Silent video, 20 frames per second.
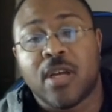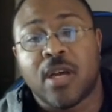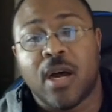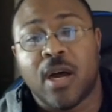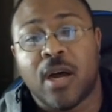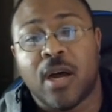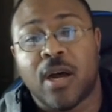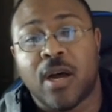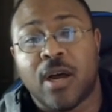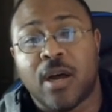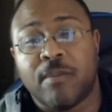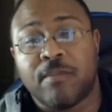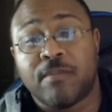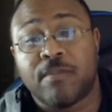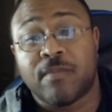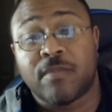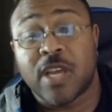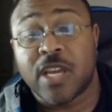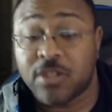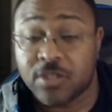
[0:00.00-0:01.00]

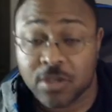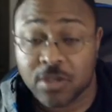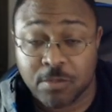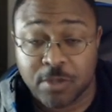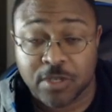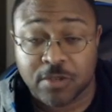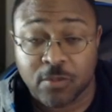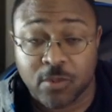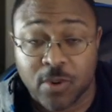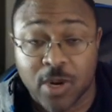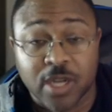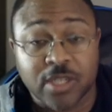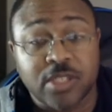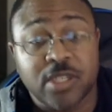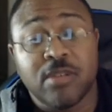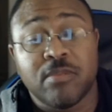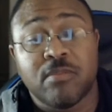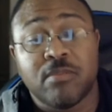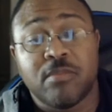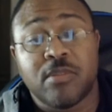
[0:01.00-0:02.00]
Thank you so much for
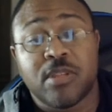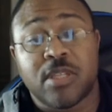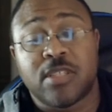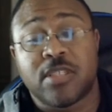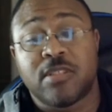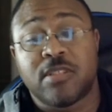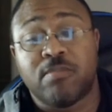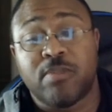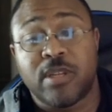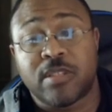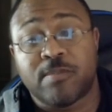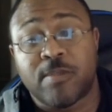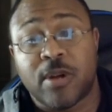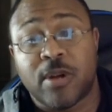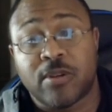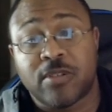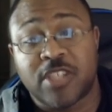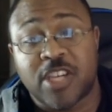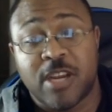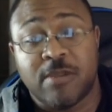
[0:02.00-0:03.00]
watching. This is
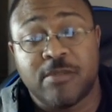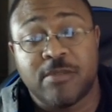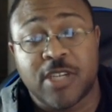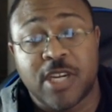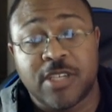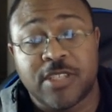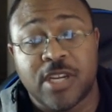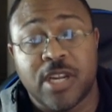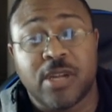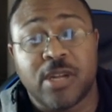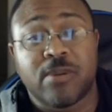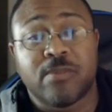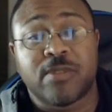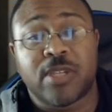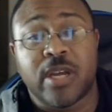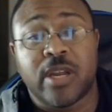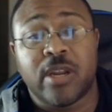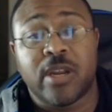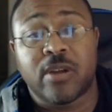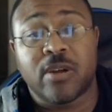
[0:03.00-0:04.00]
Blitzball Champ Jason Ingram
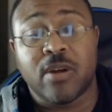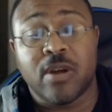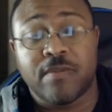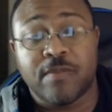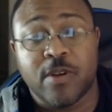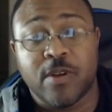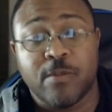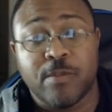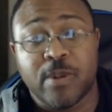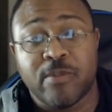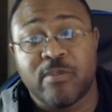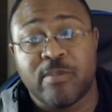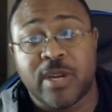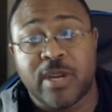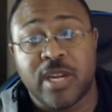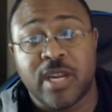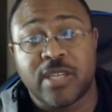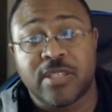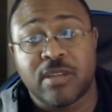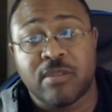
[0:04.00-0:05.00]
signing off. Hope
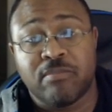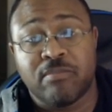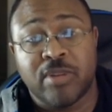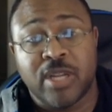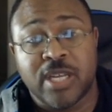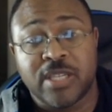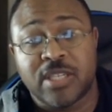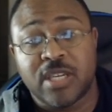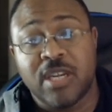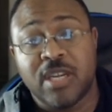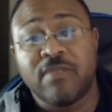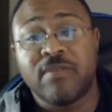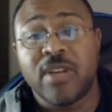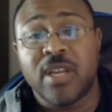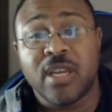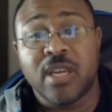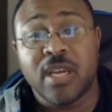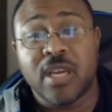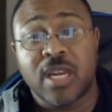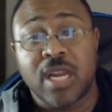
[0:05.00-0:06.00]
everybody has a blessed
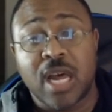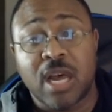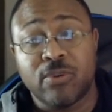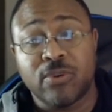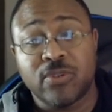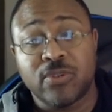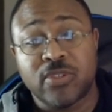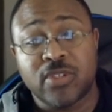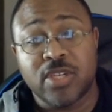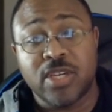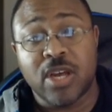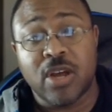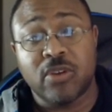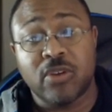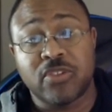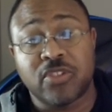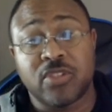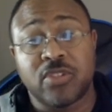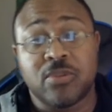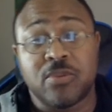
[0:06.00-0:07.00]
evening, and I will see y'all
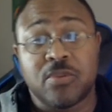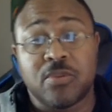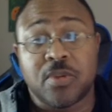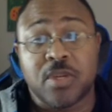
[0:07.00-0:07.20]
soon.